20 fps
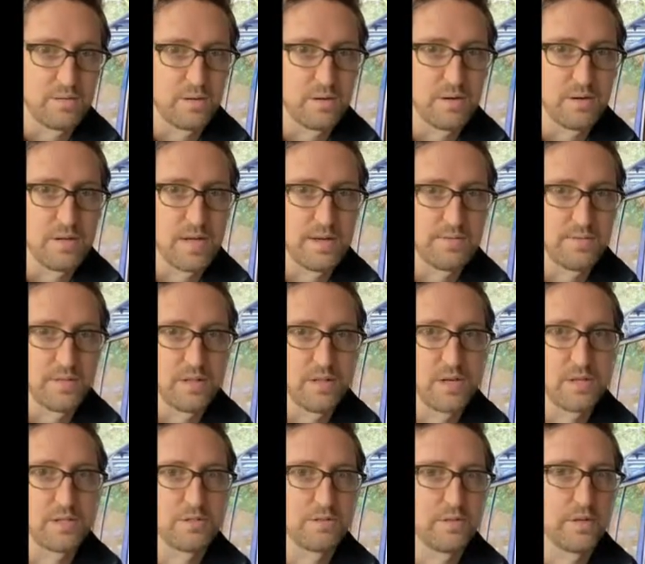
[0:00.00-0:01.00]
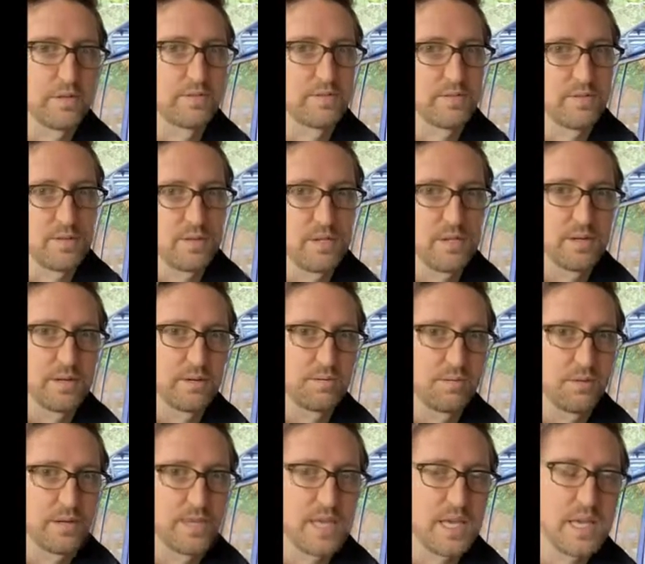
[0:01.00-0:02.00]
We don't have the luxury of, you know,
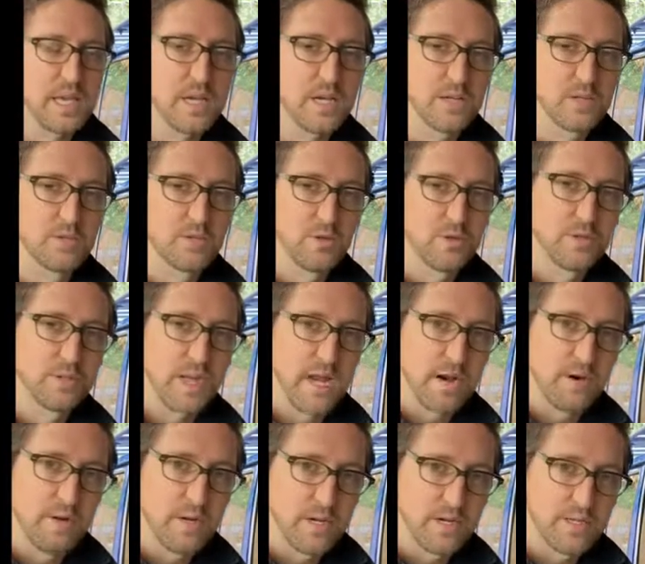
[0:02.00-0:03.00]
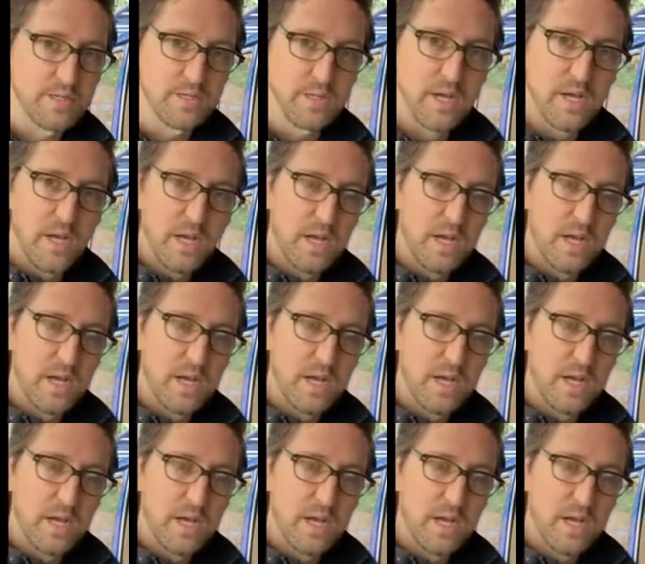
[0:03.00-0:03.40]
really heat controlled areas,